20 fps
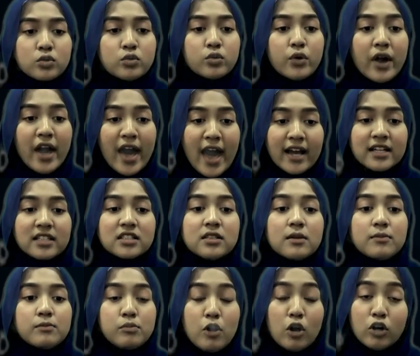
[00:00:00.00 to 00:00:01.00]
To hack
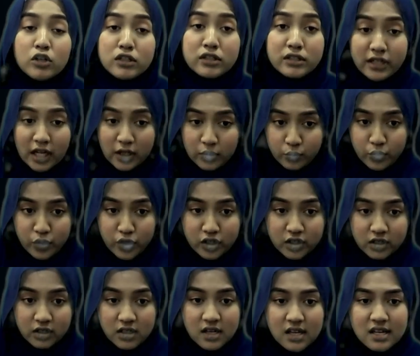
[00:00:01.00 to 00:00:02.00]
the block
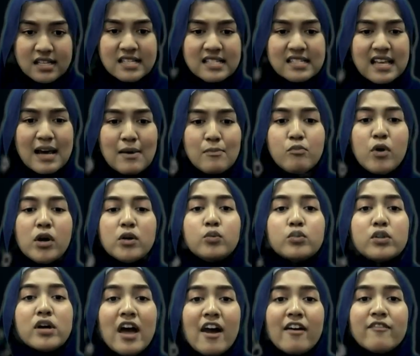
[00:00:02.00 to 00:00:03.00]
network, someone
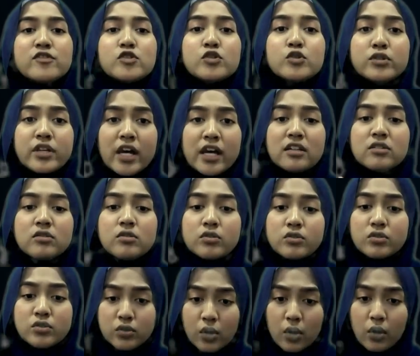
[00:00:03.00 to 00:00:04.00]
would have to gain
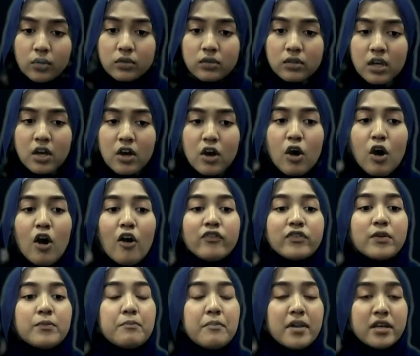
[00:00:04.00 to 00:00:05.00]
control
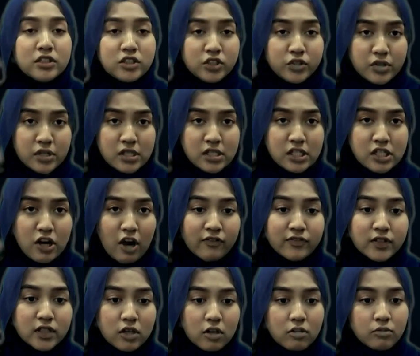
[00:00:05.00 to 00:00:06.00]
of the majority
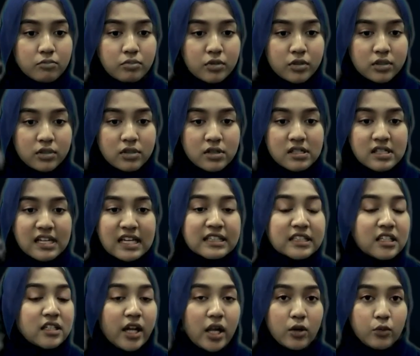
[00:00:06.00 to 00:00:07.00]
of the computers
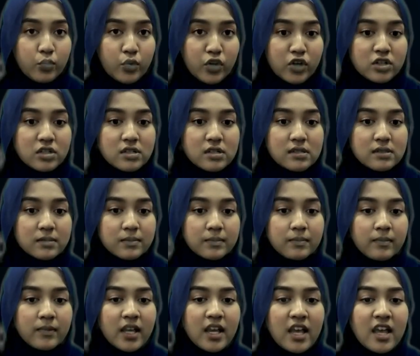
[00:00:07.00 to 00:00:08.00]
in the networks.
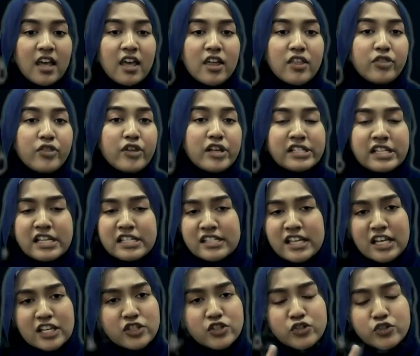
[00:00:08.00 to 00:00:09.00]
This
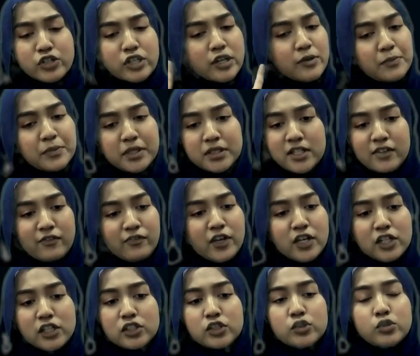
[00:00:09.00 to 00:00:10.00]
is extremely
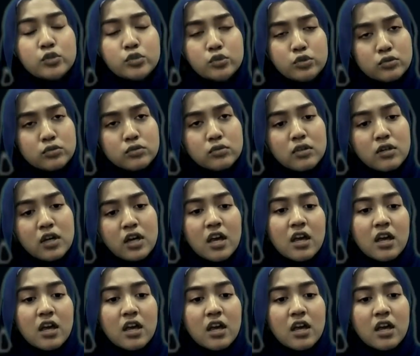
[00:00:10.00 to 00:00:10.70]
difficult to do.